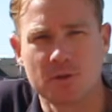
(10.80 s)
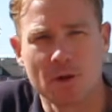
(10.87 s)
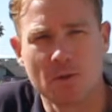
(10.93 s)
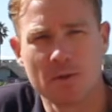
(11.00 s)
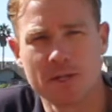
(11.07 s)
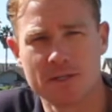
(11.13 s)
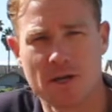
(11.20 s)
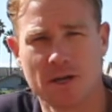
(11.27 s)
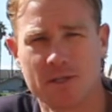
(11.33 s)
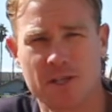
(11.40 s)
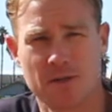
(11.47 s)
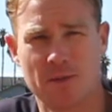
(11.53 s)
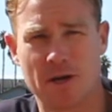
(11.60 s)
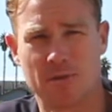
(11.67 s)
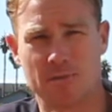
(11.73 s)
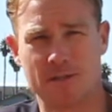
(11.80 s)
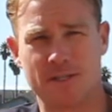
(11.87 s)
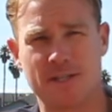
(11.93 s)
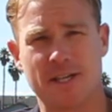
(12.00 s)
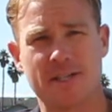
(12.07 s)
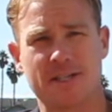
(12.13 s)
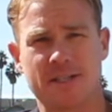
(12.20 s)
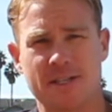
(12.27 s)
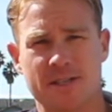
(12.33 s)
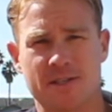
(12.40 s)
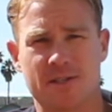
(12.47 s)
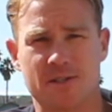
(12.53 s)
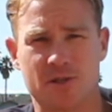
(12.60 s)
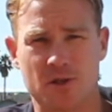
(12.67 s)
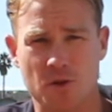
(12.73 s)
I want to talk to you about
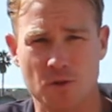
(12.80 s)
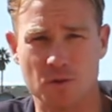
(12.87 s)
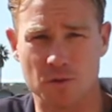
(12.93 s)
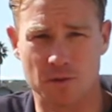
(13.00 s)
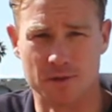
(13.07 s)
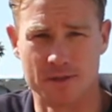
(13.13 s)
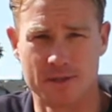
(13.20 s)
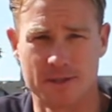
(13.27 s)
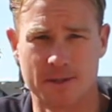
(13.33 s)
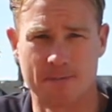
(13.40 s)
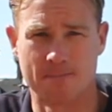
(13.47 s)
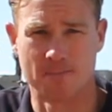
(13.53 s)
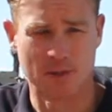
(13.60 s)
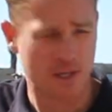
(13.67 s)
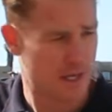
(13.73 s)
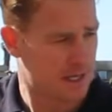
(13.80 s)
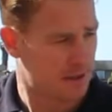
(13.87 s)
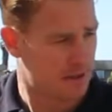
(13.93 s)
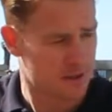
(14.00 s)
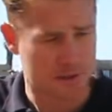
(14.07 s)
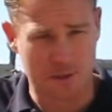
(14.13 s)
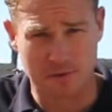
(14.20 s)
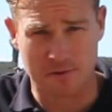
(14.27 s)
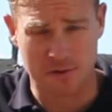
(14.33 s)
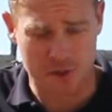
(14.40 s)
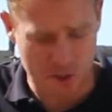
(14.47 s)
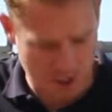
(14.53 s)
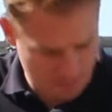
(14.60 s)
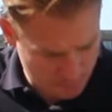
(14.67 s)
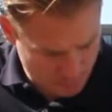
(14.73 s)
resistance tools, like the surf and
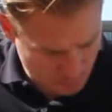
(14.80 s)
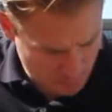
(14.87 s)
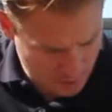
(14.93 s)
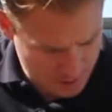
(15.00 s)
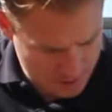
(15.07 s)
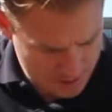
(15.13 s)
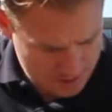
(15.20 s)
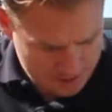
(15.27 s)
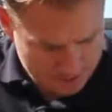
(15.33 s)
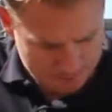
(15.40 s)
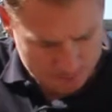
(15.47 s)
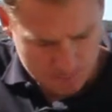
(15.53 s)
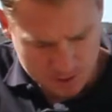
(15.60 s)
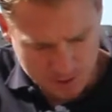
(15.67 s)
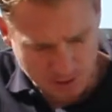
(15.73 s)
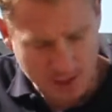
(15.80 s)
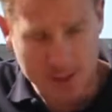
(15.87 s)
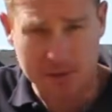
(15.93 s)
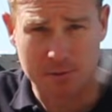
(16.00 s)
shape board, like the